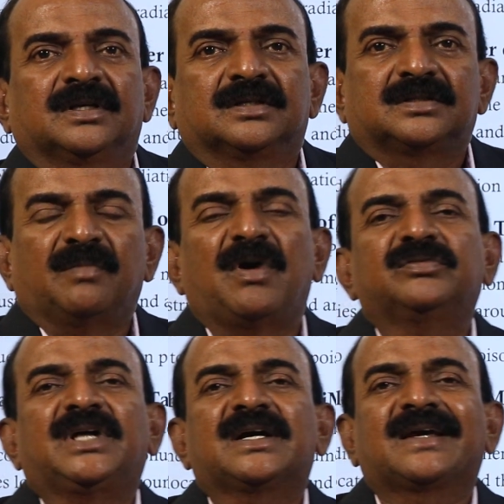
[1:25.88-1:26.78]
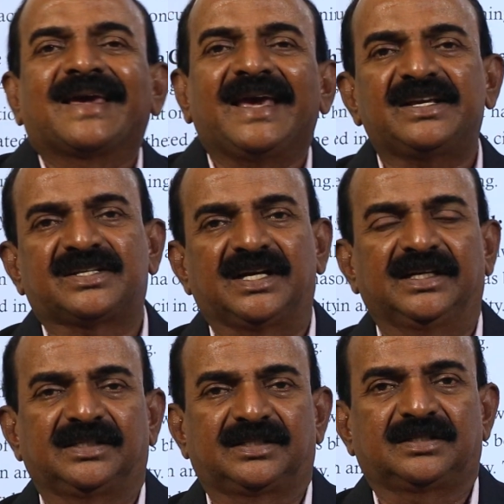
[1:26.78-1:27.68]
some of the case
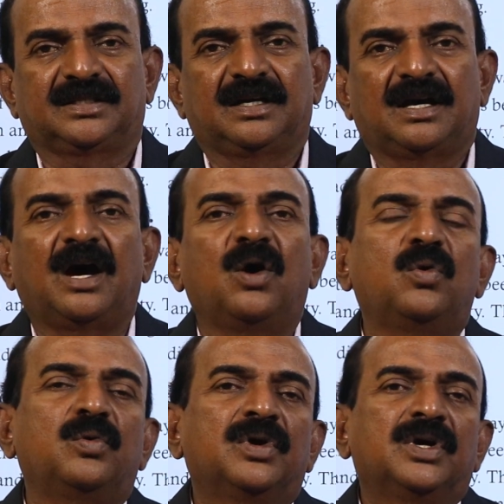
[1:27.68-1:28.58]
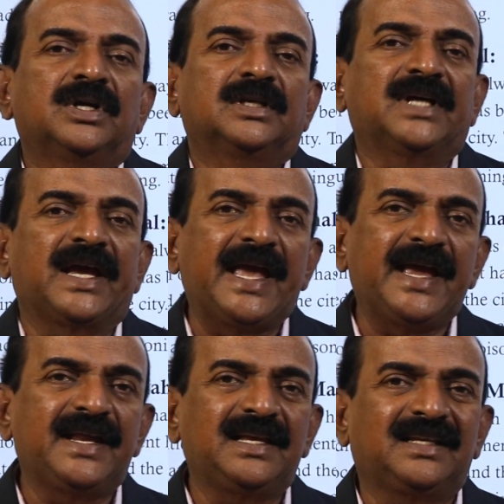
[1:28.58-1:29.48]
studies how the
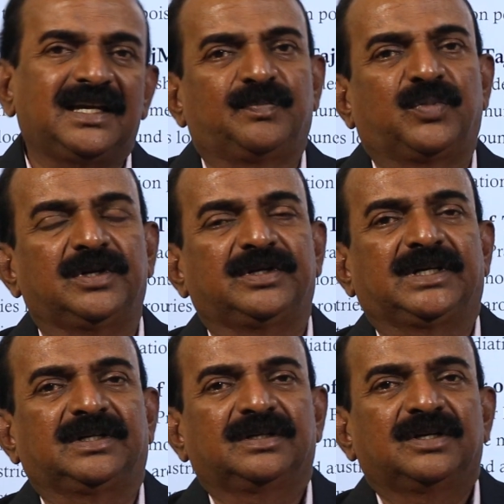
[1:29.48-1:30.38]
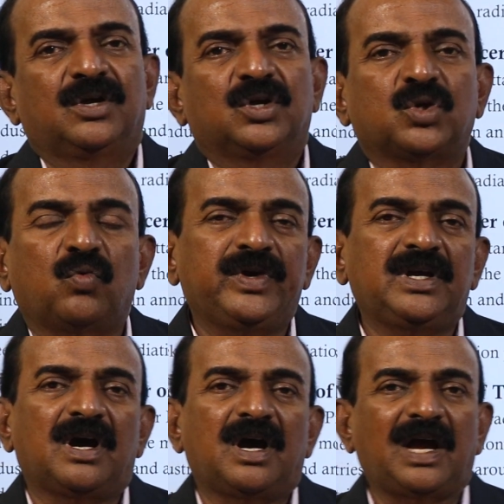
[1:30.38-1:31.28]
air is get polluted. So
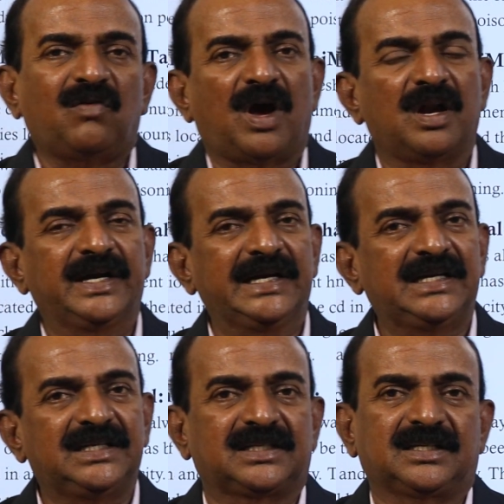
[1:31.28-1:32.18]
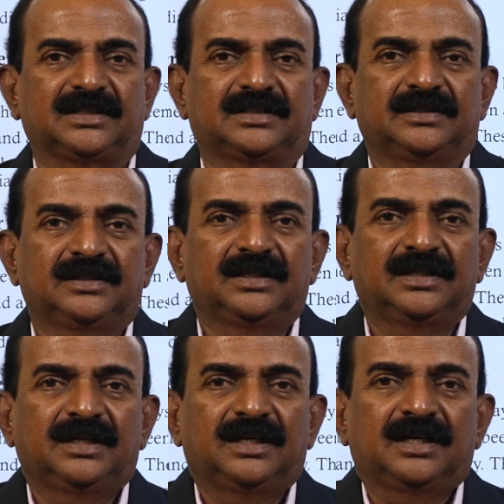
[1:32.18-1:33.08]
we have already discussed
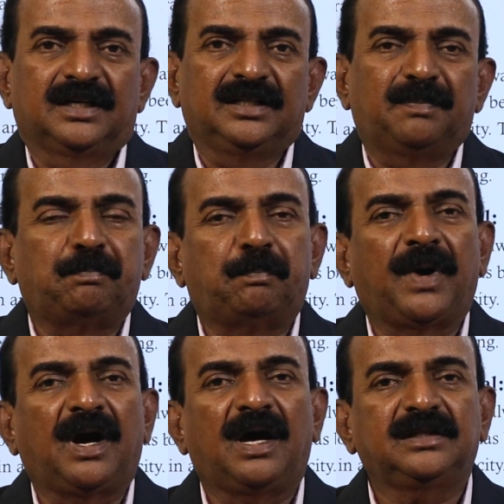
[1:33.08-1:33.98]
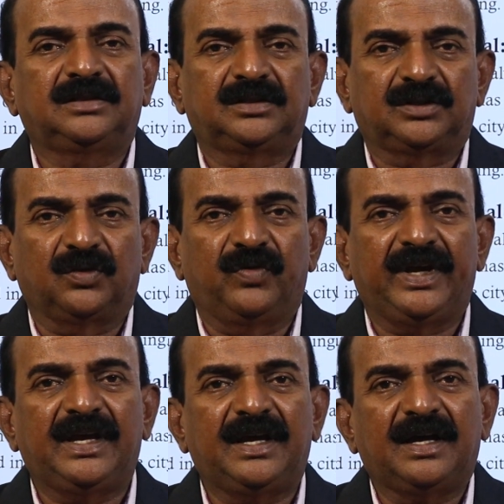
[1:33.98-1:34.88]
the
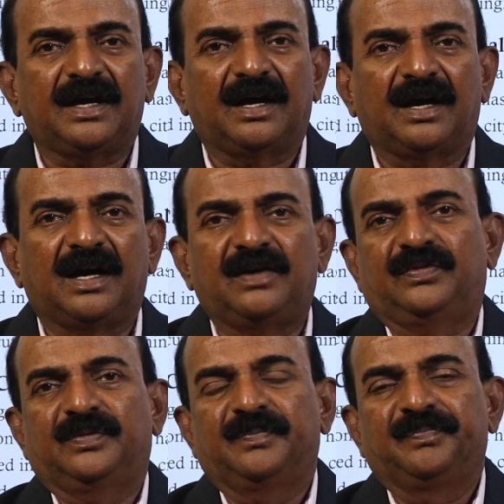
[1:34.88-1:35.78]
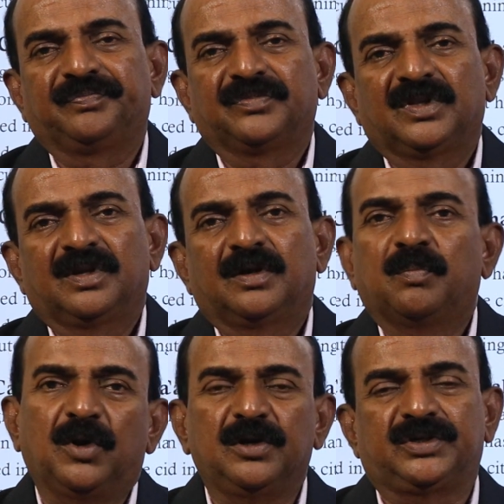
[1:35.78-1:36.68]
pathway of
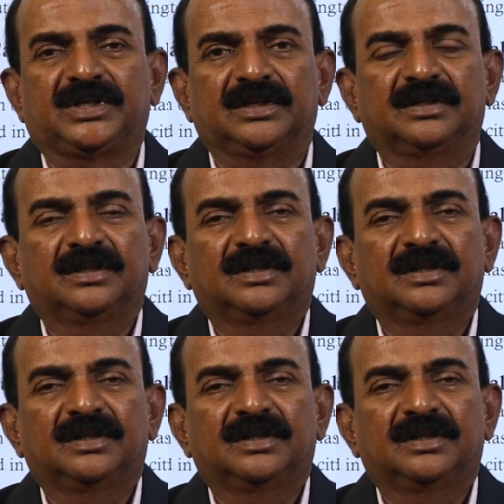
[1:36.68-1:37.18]
pollution.